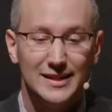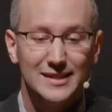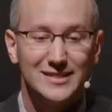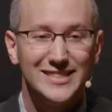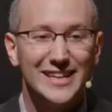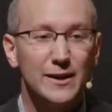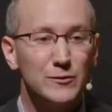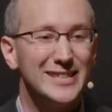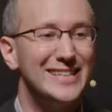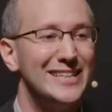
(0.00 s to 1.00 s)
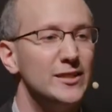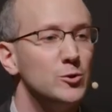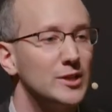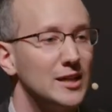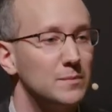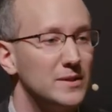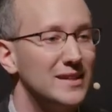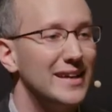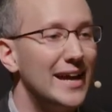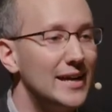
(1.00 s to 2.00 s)
see every key you type
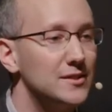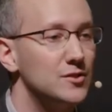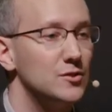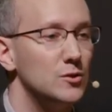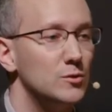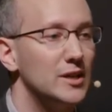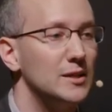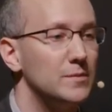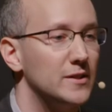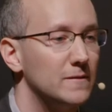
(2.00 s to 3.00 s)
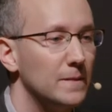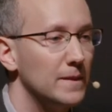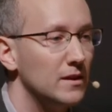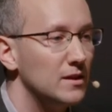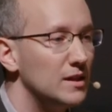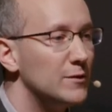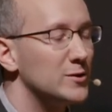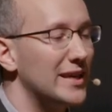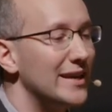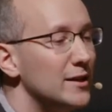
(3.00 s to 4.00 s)
as you type it. If
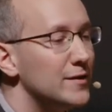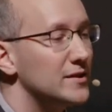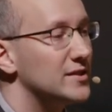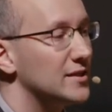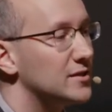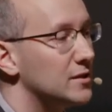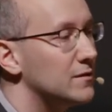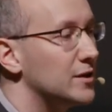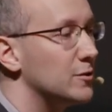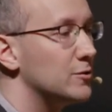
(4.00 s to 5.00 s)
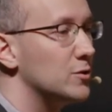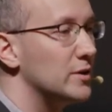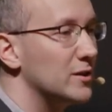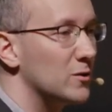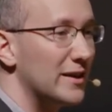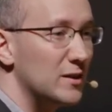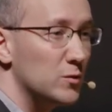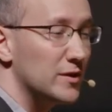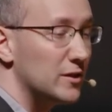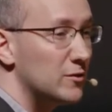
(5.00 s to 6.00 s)
there's anything sensitive that you're doing or
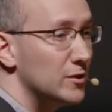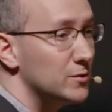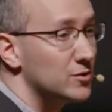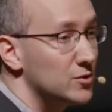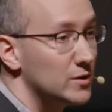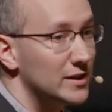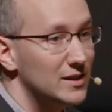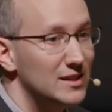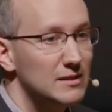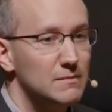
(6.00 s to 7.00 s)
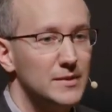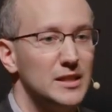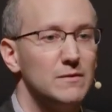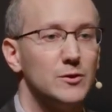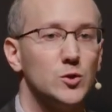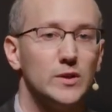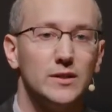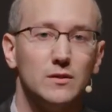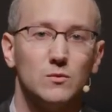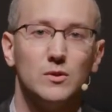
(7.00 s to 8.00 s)
anyone that you know is doing, my evil
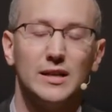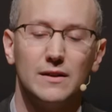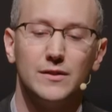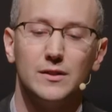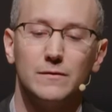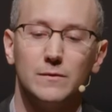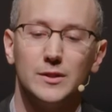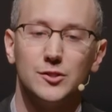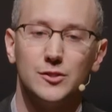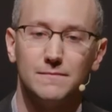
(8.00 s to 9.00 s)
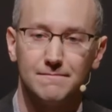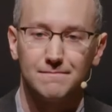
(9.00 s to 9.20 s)
twin will have that information.